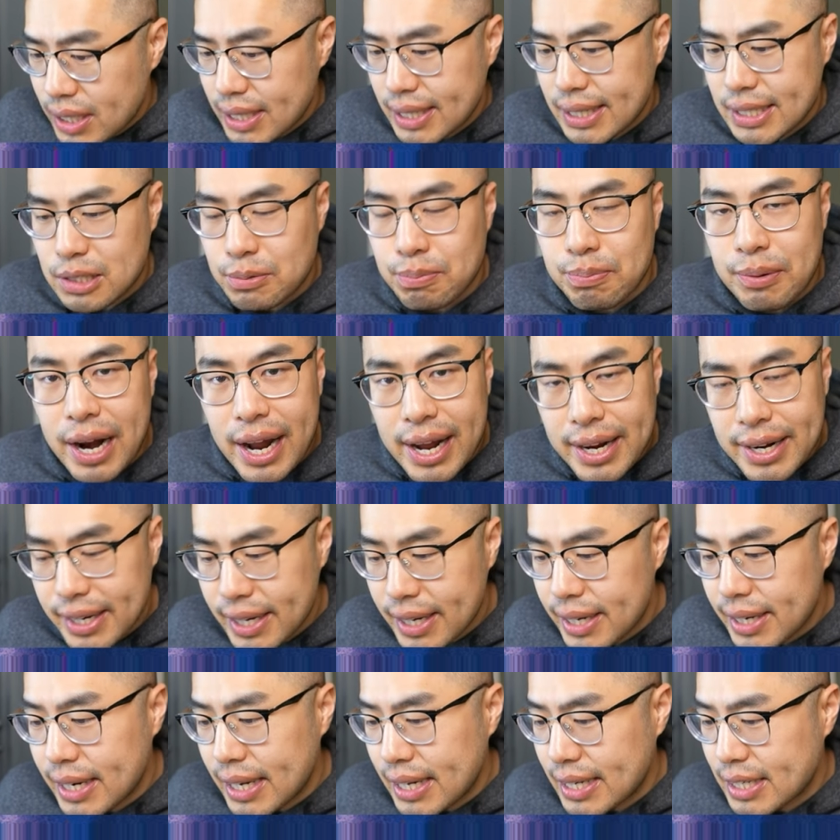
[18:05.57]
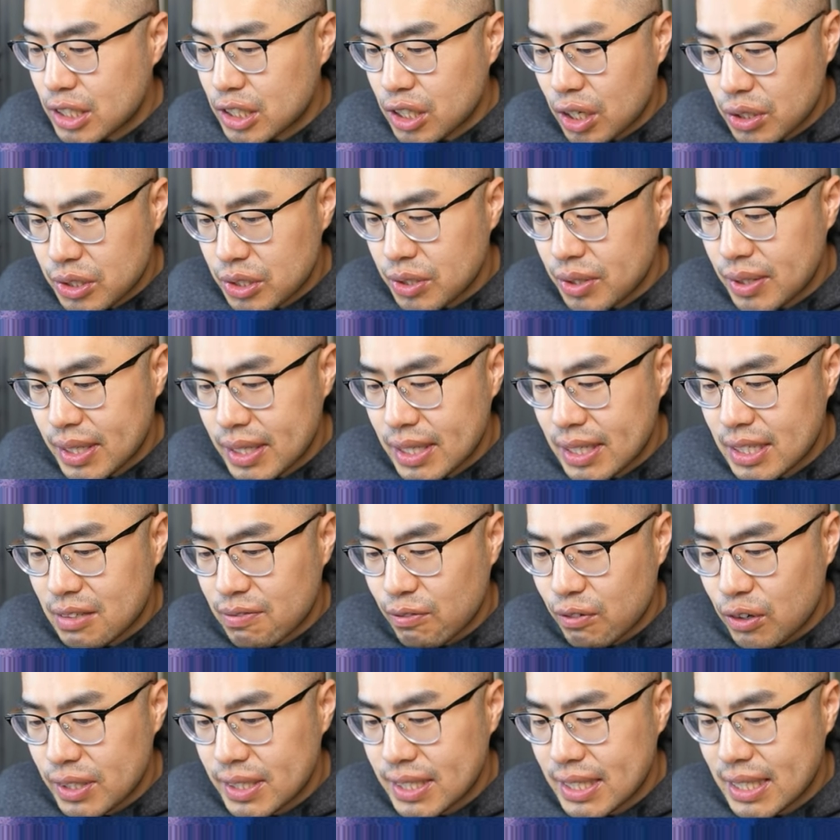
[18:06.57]
against Branded, and it's also good against
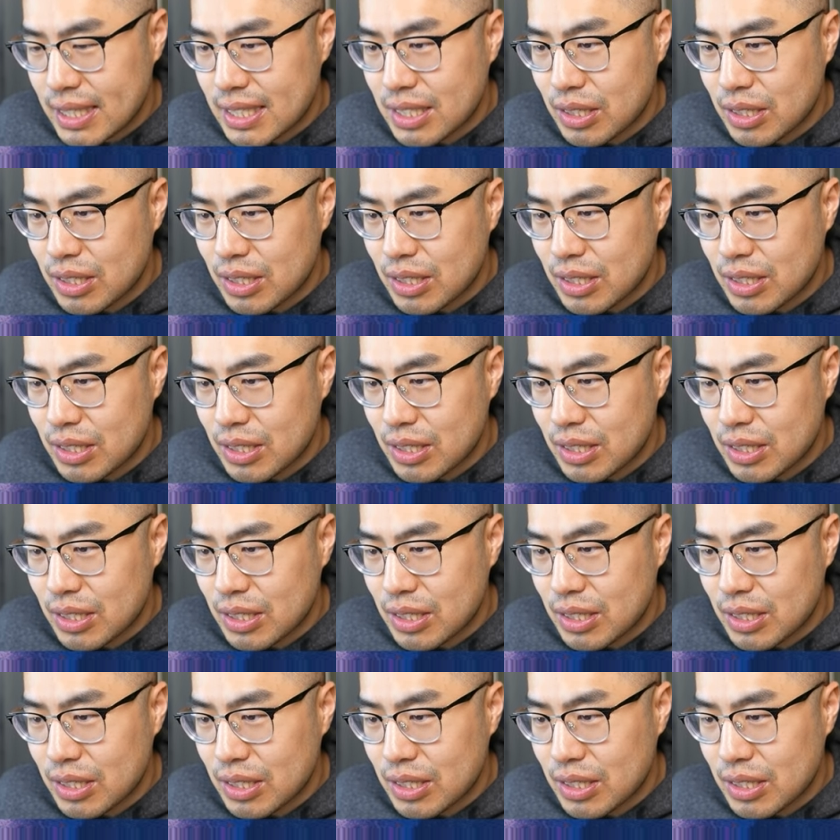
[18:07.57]
Voiceless.